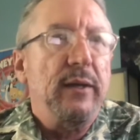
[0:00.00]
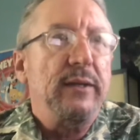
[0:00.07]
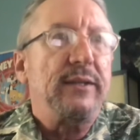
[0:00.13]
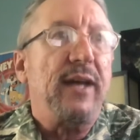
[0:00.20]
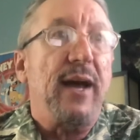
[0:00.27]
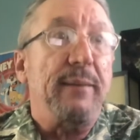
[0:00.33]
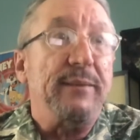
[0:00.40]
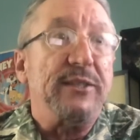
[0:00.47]

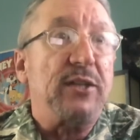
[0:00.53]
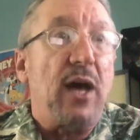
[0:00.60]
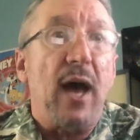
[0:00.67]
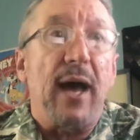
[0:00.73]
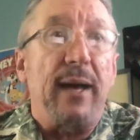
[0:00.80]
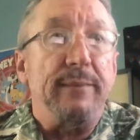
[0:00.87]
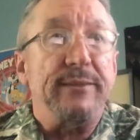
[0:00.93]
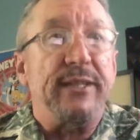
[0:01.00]
Thomas
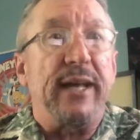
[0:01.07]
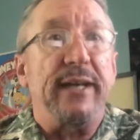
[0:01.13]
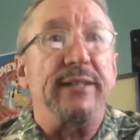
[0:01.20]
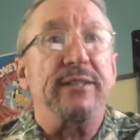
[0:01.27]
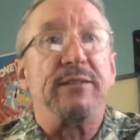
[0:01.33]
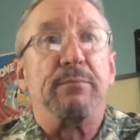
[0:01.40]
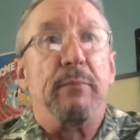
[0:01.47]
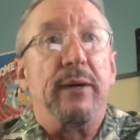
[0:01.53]
Hobbes had
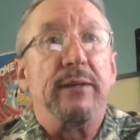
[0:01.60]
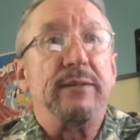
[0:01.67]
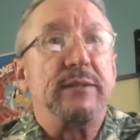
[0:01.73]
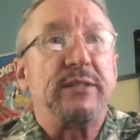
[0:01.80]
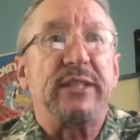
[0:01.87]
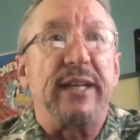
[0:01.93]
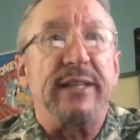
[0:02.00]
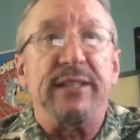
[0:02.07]

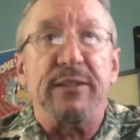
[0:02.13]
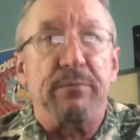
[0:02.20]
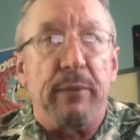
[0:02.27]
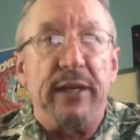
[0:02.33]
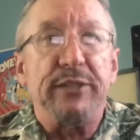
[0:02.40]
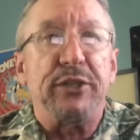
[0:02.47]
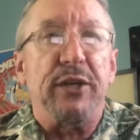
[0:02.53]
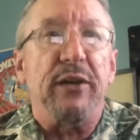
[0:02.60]
said as
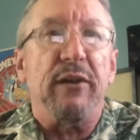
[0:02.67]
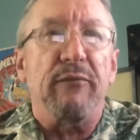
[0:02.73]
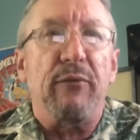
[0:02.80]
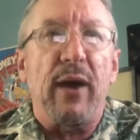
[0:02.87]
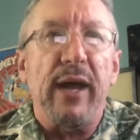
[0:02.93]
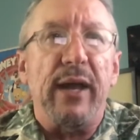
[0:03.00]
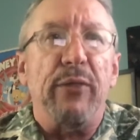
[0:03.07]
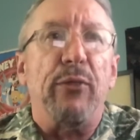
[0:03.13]
much in
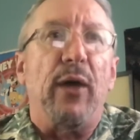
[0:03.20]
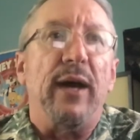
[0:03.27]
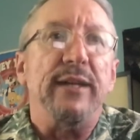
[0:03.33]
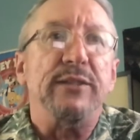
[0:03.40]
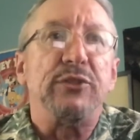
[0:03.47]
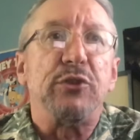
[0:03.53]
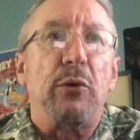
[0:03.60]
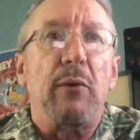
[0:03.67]

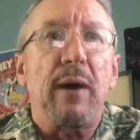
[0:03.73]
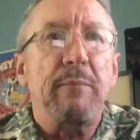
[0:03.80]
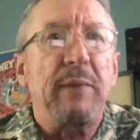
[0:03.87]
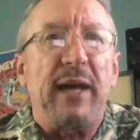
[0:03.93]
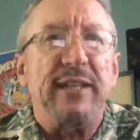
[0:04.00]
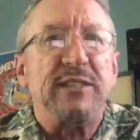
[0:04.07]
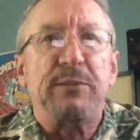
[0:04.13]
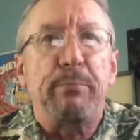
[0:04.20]
Leviathan, so I'm
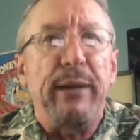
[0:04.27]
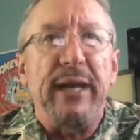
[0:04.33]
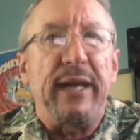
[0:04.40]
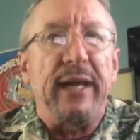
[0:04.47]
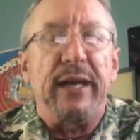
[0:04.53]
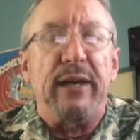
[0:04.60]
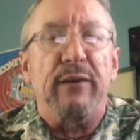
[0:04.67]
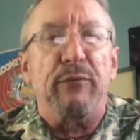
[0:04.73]
not
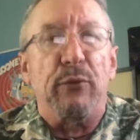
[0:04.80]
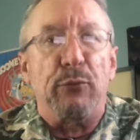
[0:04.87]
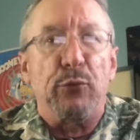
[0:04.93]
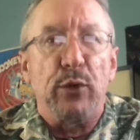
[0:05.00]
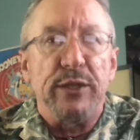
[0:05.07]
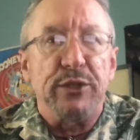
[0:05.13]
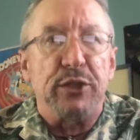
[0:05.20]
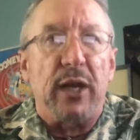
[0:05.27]
speaking of a
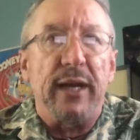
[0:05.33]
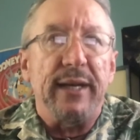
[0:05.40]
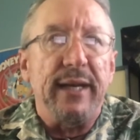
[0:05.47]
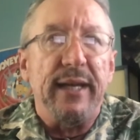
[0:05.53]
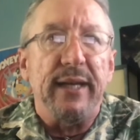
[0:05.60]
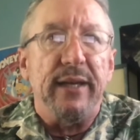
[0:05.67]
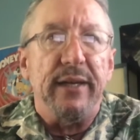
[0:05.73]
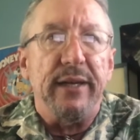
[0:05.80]
fringe
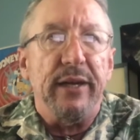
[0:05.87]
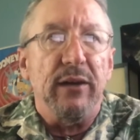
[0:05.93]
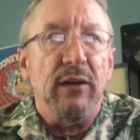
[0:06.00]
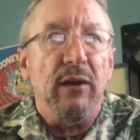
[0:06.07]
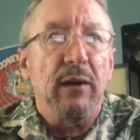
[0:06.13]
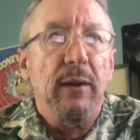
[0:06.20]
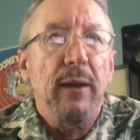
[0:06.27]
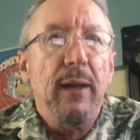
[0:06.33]
idea
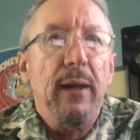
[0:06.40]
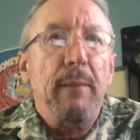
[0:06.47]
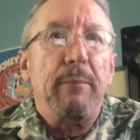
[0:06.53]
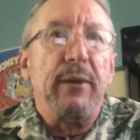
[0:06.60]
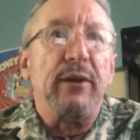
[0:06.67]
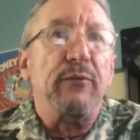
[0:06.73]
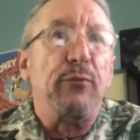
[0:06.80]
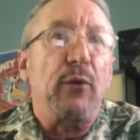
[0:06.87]
here.
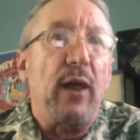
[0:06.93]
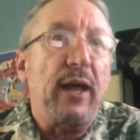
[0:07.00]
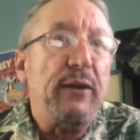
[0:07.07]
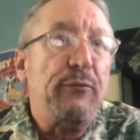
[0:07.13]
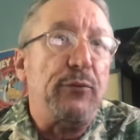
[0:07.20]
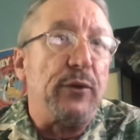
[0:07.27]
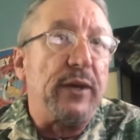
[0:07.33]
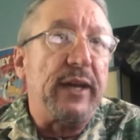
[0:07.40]
But of
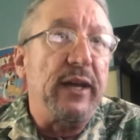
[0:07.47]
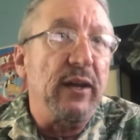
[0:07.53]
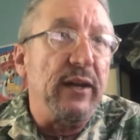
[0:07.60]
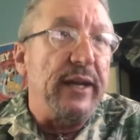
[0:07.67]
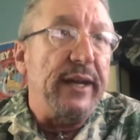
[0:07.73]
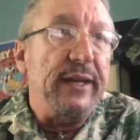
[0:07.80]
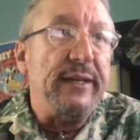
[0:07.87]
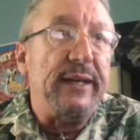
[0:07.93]
life or
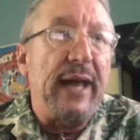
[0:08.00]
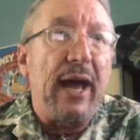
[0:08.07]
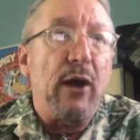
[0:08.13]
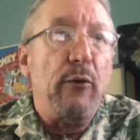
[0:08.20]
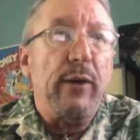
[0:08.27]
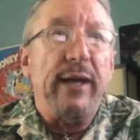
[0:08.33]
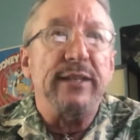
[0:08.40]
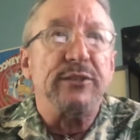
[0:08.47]
killing,
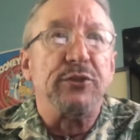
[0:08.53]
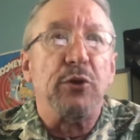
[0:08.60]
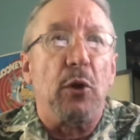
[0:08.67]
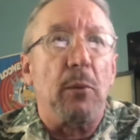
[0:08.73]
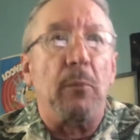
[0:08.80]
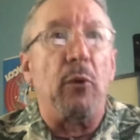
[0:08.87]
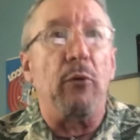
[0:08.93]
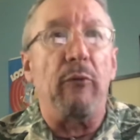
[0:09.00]
Tao has
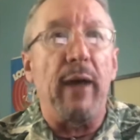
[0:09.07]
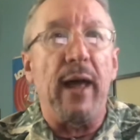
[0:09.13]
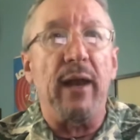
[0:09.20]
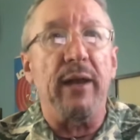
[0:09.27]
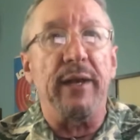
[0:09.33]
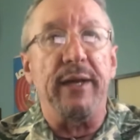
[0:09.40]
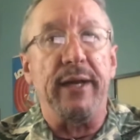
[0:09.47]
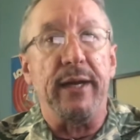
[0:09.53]
no
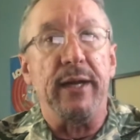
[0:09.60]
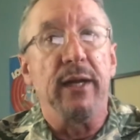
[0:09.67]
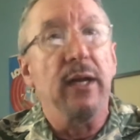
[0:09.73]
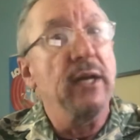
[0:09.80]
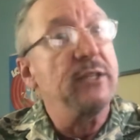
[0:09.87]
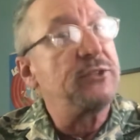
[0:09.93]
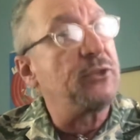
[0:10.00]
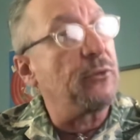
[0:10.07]
morality,
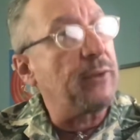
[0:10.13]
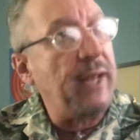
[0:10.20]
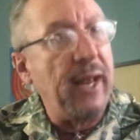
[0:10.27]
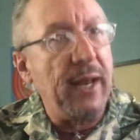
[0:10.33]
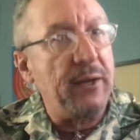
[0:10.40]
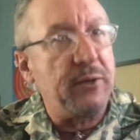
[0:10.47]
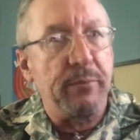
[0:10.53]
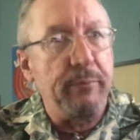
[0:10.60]
so
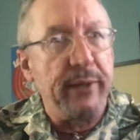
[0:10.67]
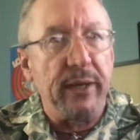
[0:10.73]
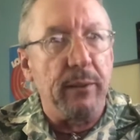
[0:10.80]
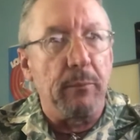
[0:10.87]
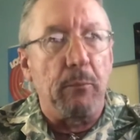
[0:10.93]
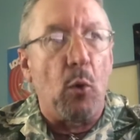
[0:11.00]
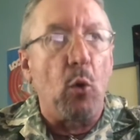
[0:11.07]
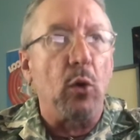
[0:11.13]
can't be
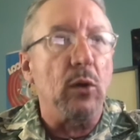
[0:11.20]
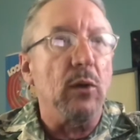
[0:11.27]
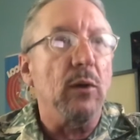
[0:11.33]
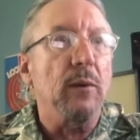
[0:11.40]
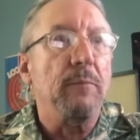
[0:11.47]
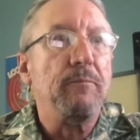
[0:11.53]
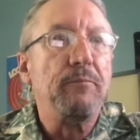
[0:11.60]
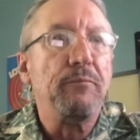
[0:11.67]
immoral.